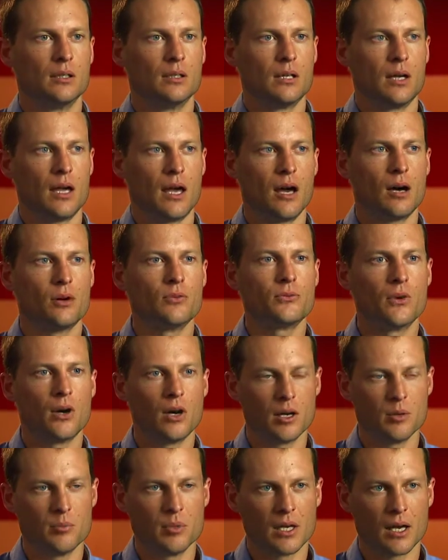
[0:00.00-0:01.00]
how
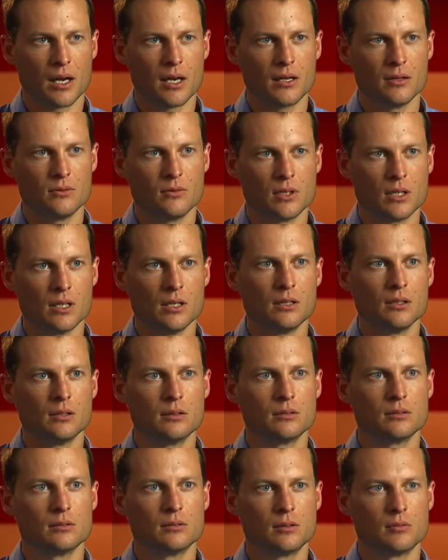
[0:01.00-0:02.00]
fire behaves
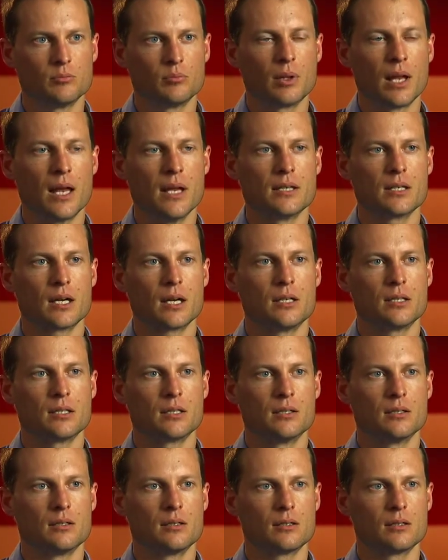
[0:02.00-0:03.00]
in
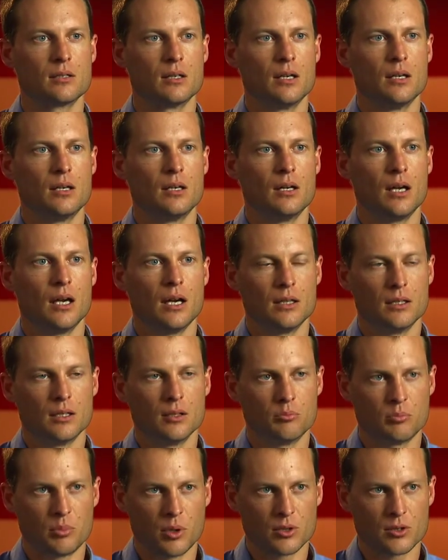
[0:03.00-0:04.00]
plantations, and the
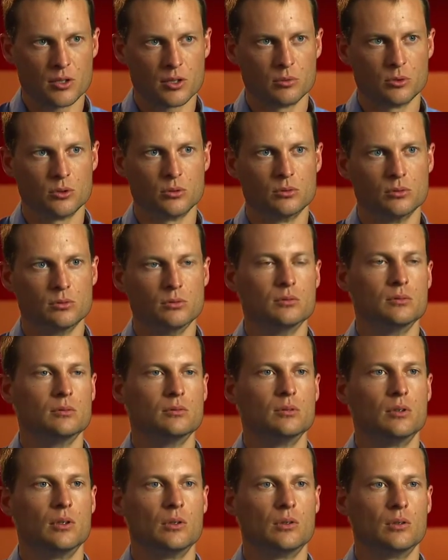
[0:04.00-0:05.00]
possible
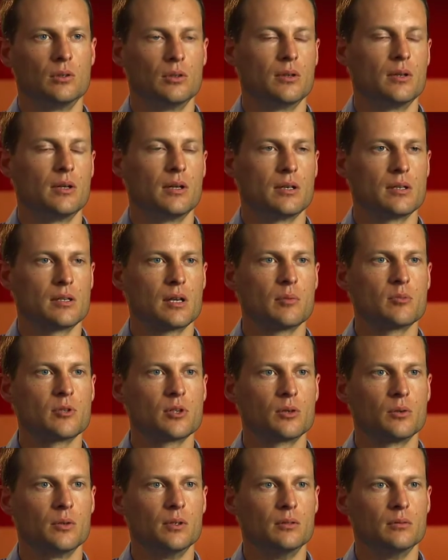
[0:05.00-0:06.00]
or
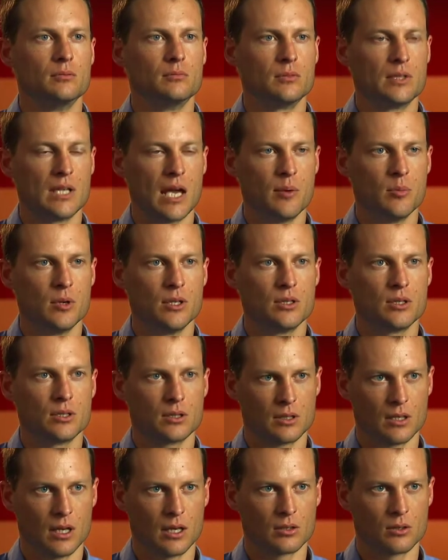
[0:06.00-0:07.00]
subsequent
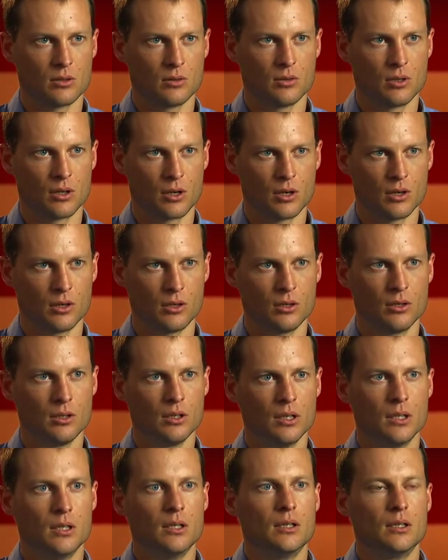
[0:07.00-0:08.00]
damage that could occur.
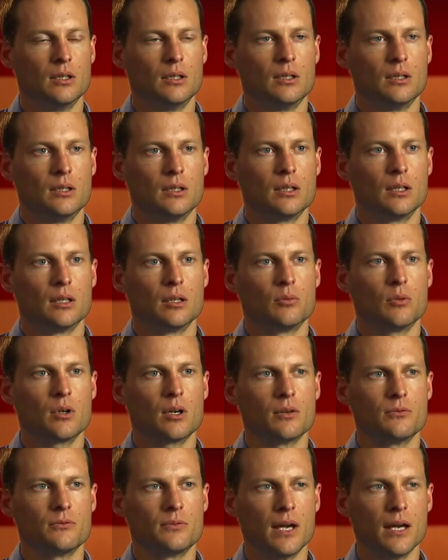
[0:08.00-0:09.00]
What
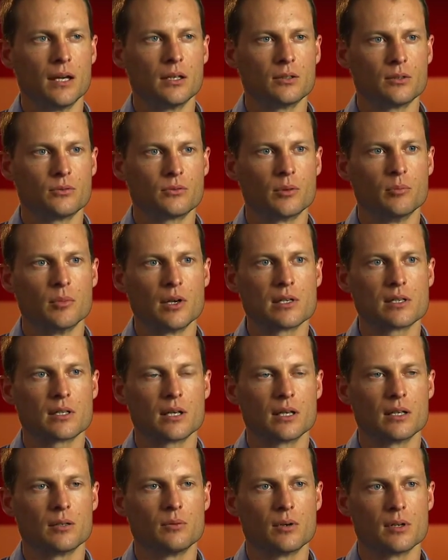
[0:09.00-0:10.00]
I found from my
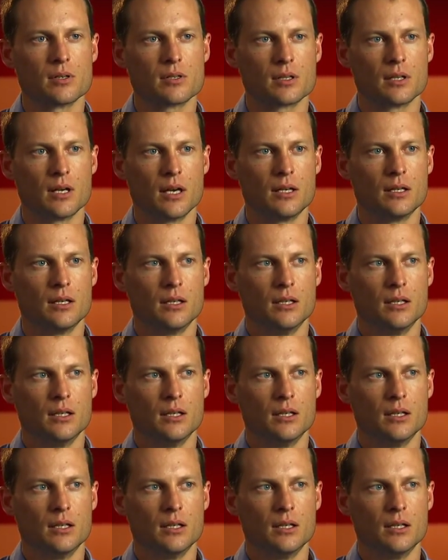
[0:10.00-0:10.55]
study was that